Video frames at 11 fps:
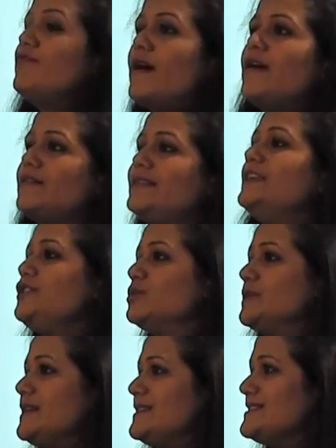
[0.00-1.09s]
far they knew
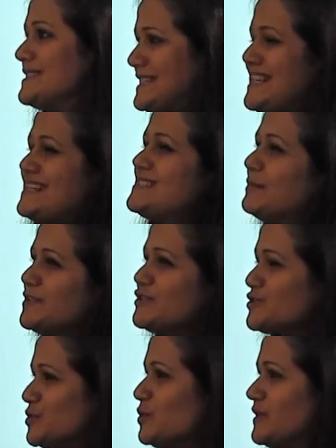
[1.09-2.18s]
that it, it had something to
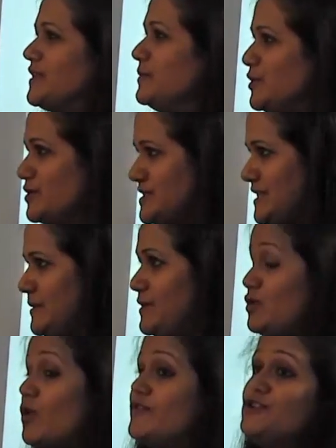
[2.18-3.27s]
do with immunity, but
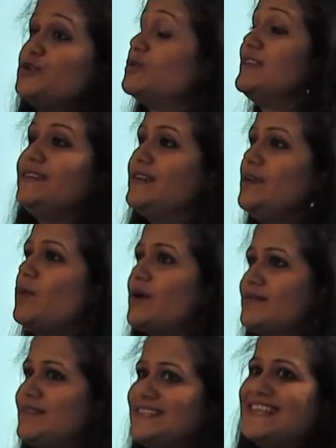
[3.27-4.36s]
no one knew clearly what
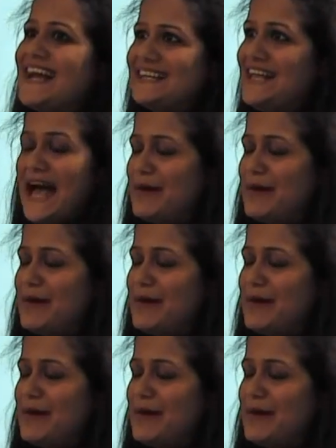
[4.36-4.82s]
exactly